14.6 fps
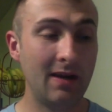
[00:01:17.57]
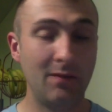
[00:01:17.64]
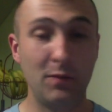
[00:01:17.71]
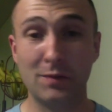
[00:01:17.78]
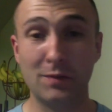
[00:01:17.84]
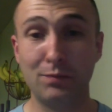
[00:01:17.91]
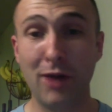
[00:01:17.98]

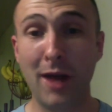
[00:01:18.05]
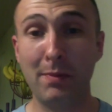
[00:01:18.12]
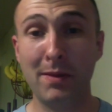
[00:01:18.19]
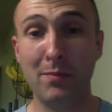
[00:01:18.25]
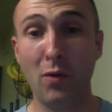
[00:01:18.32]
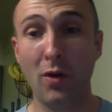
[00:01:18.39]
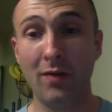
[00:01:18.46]
there's
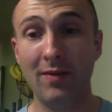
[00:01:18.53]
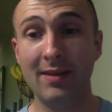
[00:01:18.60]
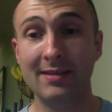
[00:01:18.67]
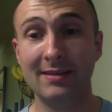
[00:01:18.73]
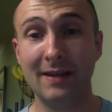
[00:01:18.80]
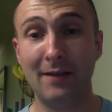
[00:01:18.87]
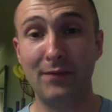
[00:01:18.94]
probably more of
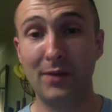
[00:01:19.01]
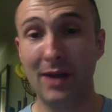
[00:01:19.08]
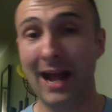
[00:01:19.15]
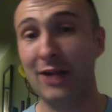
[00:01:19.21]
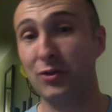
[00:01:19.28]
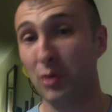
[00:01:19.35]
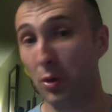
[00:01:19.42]
this stuff than
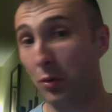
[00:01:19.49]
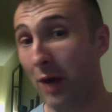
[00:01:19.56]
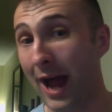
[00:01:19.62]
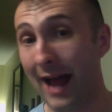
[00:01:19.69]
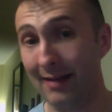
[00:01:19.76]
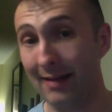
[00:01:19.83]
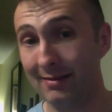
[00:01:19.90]
actual
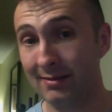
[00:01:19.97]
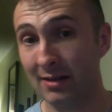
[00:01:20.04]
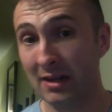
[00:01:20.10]
grass,